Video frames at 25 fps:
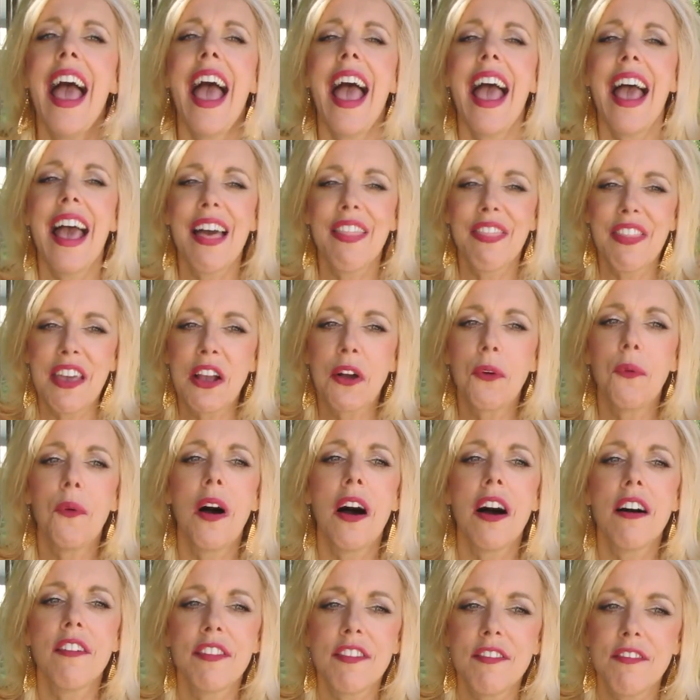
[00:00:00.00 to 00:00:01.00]
and they go
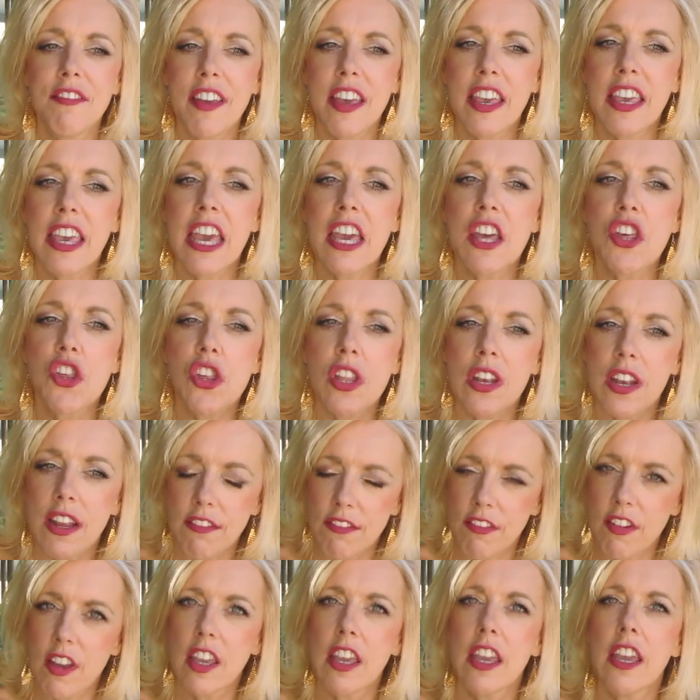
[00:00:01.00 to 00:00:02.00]
off on vacation
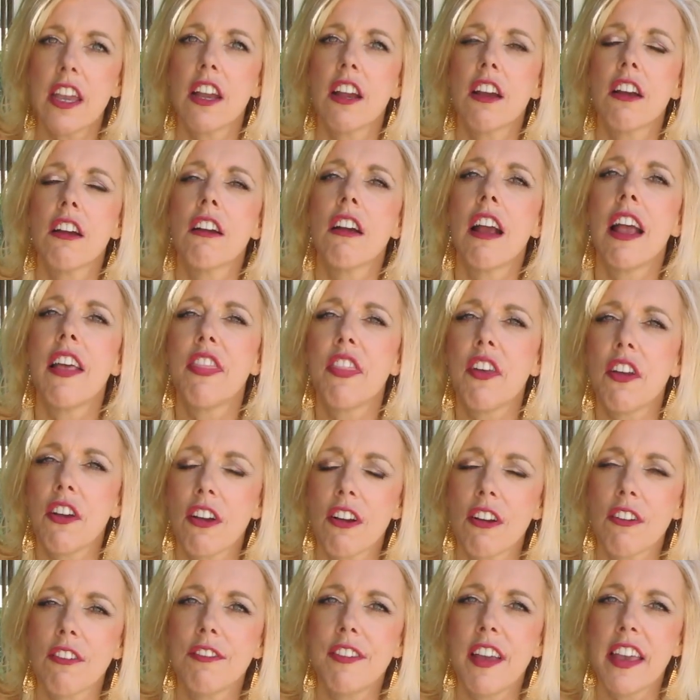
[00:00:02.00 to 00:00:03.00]
every year at
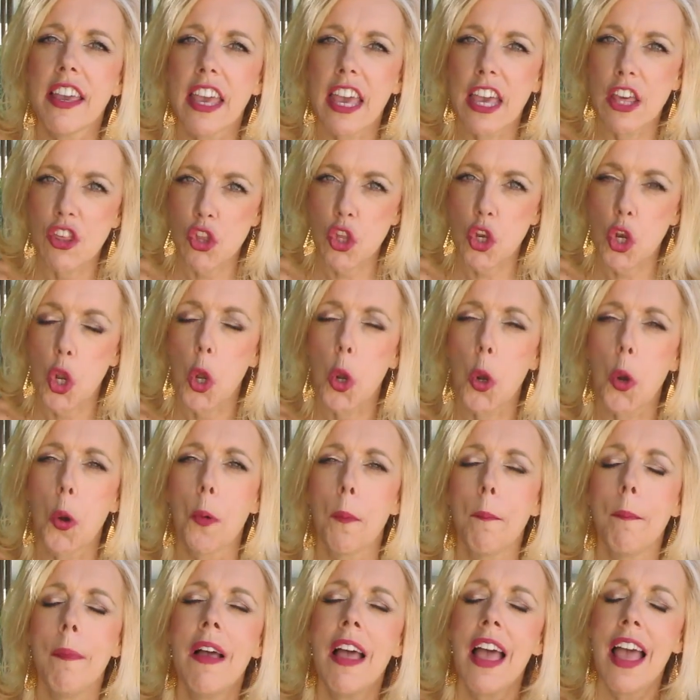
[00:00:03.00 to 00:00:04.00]
their vacation
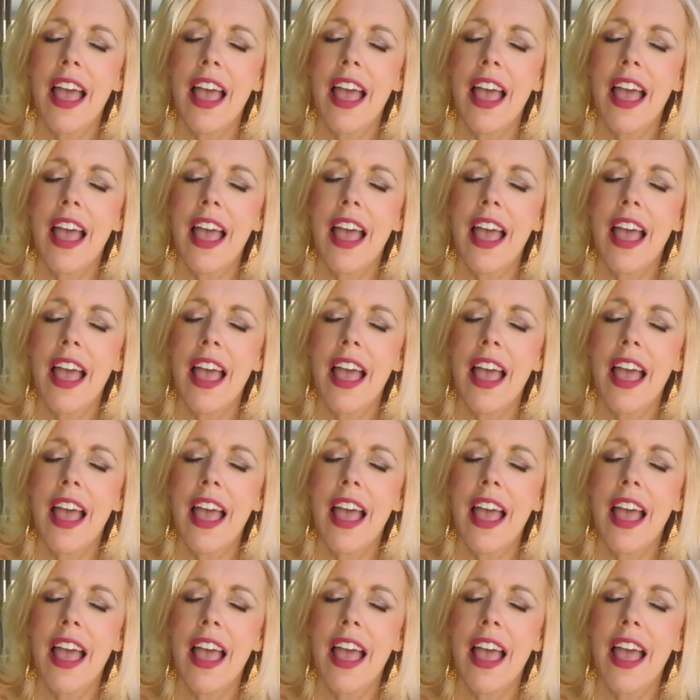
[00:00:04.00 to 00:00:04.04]
home,